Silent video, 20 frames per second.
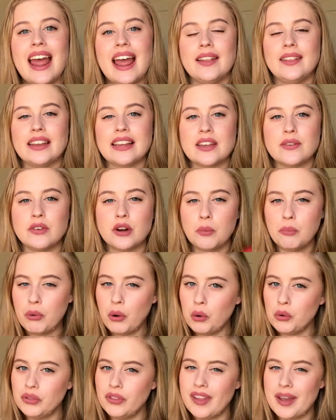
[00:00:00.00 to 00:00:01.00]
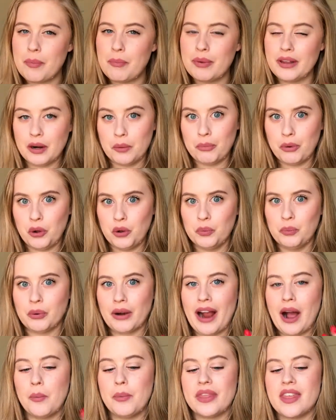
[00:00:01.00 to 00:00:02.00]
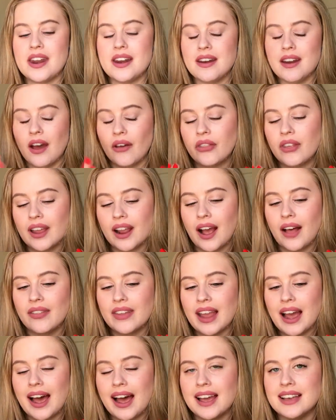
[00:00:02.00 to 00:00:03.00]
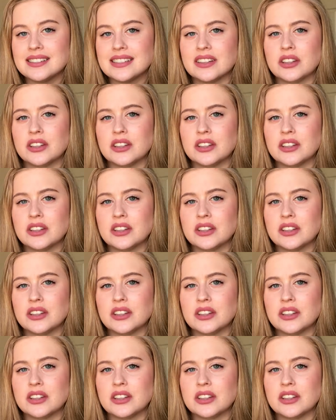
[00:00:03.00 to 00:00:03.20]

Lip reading: and like even a bold lip and a bold brow, but then nothing on the eyes.